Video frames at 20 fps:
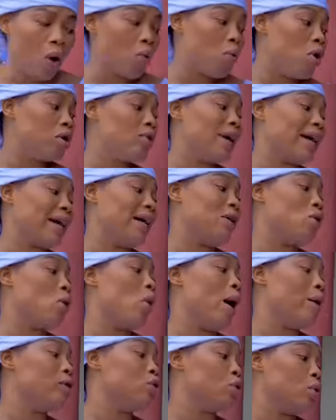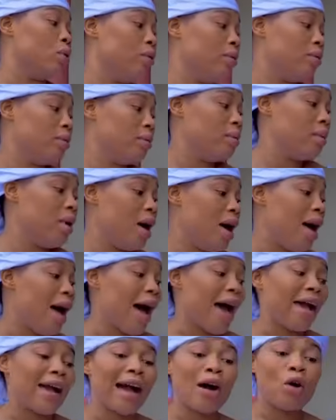Okon, I can go out too.
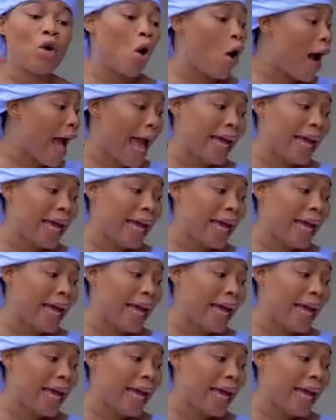I can go